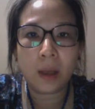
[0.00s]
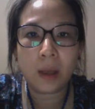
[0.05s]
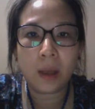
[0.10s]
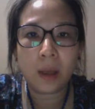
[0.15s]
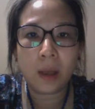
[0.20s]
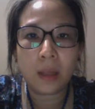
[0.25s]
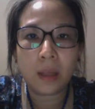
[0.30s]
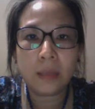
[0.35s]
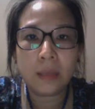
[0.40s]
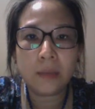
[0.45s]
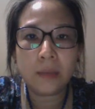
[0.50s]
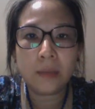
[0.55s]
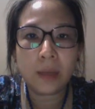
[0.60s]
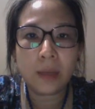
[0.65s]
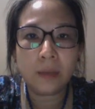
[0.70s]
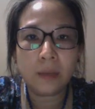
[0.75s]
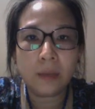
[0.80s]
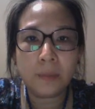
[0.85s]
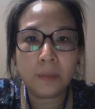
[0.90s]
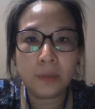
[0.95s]
inside the
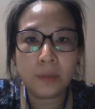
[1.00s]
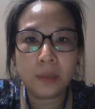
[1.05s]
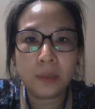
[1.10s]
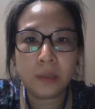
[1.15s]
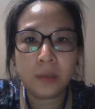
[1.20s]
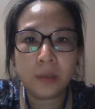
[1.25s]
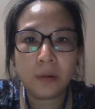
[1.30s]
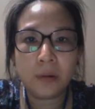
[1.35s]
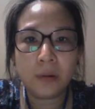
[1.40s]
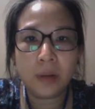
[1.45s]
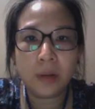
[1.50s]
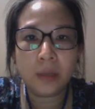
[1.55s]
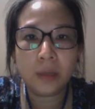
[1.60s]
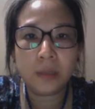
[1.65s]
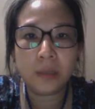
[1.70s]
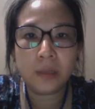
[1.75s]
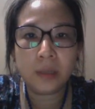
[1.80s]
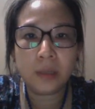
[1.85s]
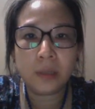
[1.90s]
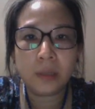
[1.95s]
purchasing
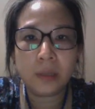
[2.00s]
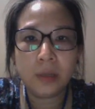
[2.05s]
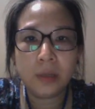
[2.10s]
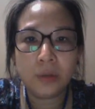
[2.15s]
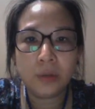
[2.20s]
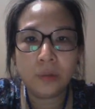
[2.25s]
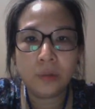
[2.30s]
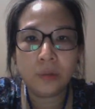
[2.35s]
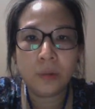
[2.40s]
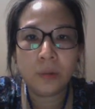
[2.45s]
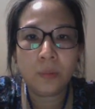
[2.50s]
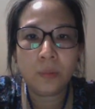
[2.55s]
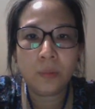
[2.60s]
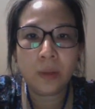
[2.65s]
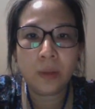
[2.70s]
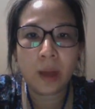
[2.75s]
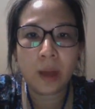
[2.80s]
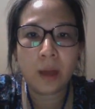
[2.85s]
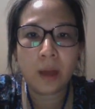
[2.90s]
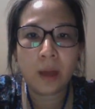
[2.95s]
organization, usually we'll
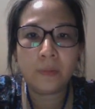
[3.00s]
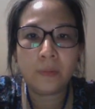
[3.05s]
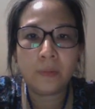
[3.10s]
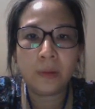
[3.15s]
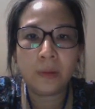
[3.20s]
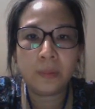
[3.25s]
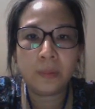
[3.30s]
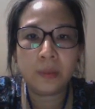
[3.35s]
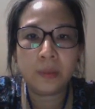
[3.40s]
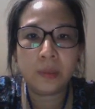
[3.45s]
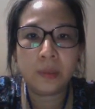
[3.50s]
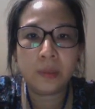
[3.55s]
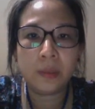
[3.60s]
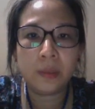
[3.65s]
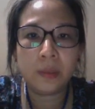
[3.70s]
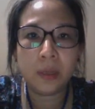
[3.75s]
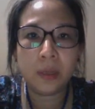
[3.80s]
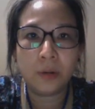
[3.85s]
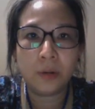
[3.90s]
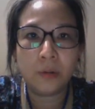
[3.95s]
have a purchasing
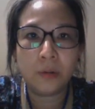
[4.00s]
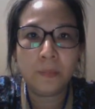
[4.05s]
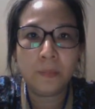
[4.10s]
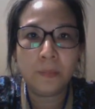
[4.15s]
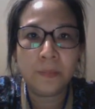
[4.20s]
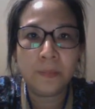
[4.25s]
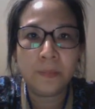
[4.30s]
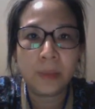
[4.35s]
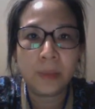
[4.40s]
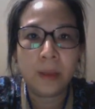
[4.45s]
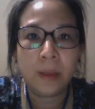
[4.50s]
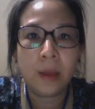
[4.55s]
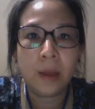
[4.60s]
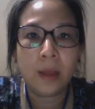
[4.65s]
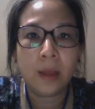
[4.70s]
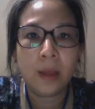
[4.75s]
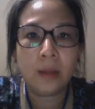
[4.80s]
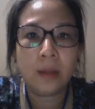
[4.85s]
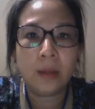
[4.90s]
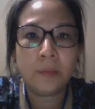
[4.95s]
group.
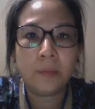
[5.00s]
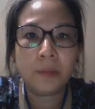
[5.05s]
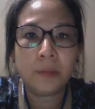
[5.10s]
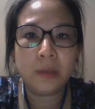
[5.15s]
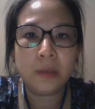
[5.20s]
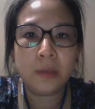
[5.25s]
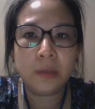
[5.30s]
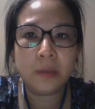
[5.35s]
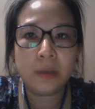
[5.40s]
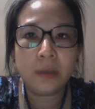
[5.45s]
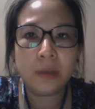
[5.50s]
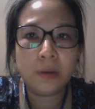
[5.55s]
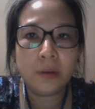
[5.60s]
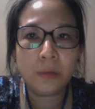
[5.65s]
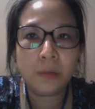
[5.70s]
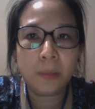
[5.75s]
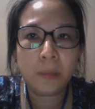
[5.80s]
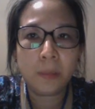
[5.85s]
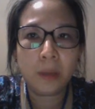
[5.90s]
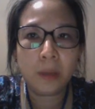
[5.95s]
The purchasing group
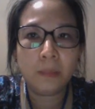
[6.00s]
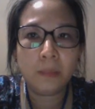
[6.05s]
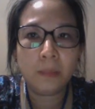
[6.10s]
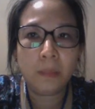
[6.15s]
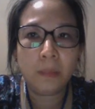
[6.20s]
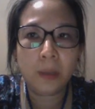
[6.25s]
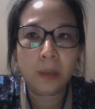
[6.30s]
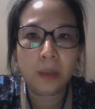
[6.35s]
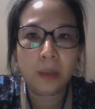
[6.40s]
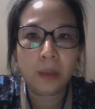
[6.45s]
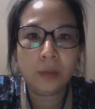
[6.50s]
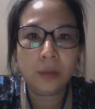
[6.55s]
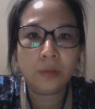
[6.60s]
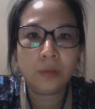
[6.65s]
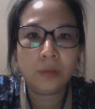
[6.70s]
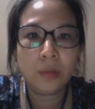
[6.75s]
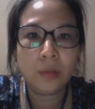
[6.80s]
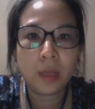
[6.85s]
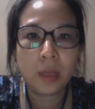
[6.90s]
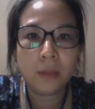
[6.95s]
can be
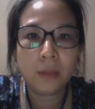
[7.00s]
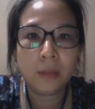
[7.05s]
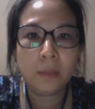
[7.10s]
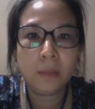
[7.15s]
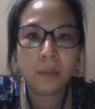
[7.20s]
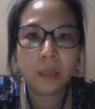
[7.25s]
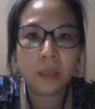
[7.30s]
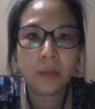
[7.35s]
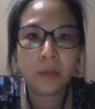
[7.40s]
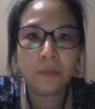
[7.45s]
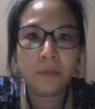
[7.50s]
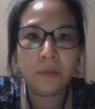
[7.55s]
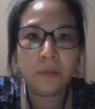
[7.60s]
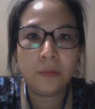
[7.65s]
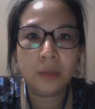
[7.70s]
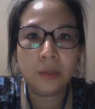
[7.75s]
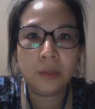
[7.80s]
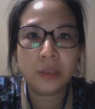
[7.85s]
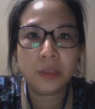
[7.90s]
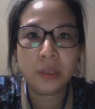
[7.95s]

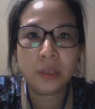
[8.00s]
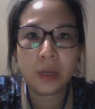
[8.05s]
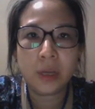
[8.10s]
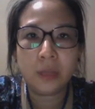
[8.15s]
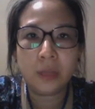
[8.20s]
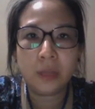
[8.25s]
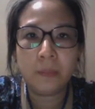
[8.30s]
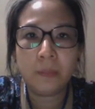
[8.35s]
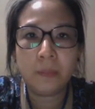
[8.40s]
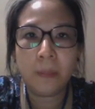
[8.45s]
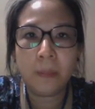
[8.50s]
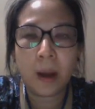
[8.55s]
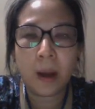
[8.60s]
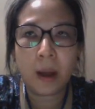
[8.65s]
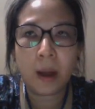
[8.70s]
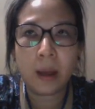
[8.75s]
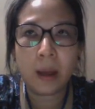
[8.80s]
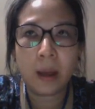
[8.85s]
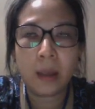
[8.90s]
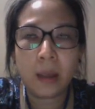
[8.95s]
differentiated
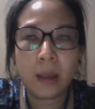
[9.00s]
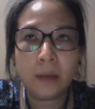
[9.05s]
by